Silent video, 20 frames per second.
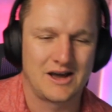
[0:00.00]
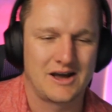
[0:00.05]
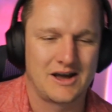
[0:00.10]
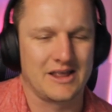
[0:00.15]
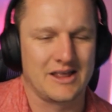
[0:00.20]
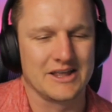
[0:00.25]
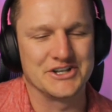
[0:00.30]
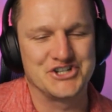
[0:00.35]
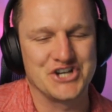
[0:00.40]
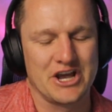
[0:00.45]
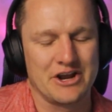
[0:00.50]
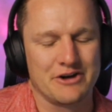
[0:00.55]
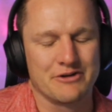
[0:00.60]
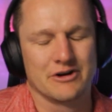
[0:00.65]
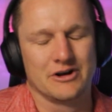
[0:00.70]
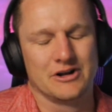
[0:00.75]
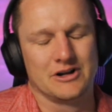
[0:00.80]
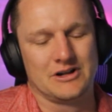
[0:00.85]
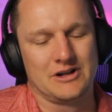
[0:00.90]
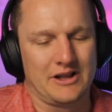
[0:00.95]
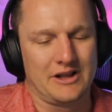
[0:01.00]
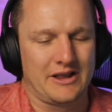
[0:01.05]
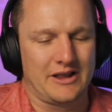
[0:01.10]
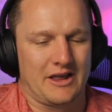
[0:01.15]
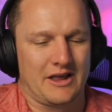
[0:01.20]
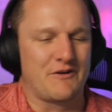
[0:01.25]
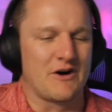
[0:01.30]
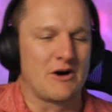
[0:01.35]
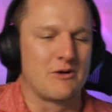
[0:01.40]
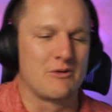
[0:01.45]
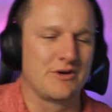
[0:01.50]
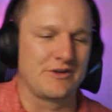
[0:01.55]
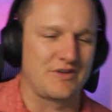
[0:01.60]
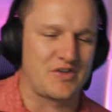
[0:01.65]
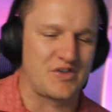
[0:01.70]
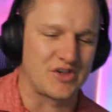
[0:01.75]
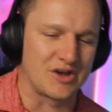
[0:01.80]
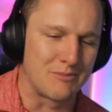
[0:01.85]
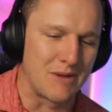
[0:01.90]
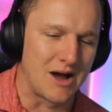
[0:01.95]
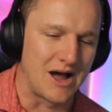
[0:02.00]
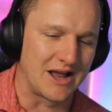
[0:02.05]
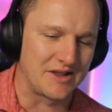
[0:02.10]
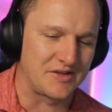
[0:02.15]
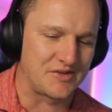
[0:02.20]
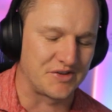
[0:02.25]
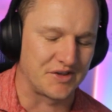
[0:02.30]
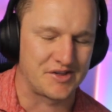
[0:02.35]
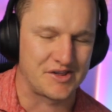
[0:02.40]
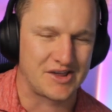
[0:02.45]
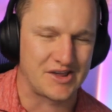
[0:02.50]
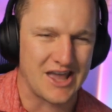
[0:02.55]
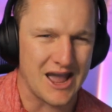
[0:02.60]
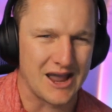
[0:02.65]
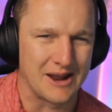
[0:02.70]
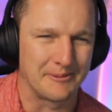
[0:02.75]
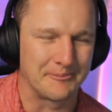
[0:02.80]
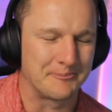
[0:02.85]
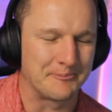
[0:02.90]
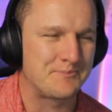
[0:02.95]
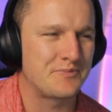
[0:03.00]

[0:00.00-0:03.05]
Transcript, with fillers: in general, if I were to summarise this game,